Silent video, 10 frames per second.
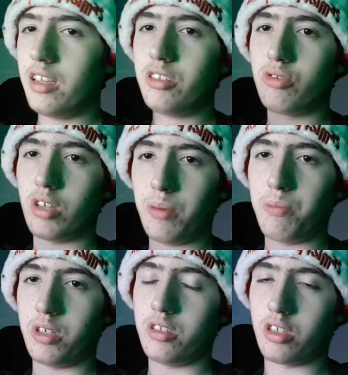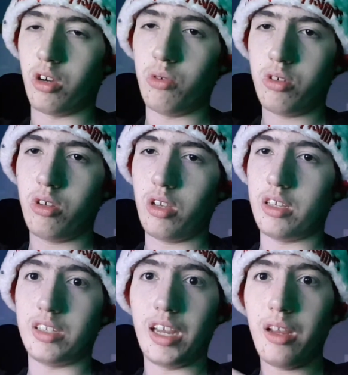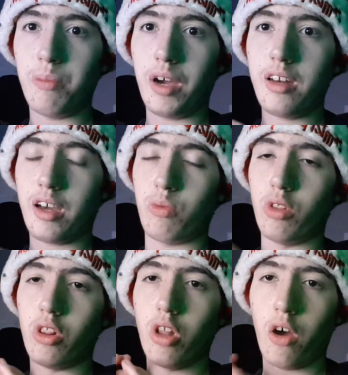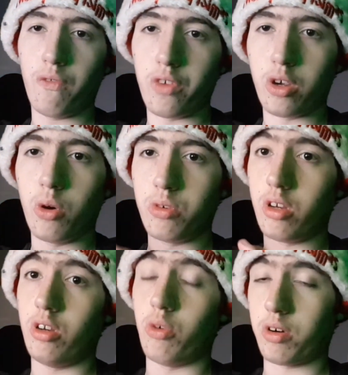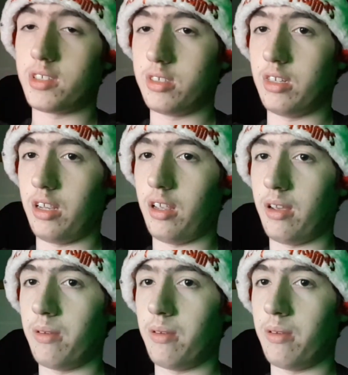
dream place to go to is, my dad would love to go to New York City.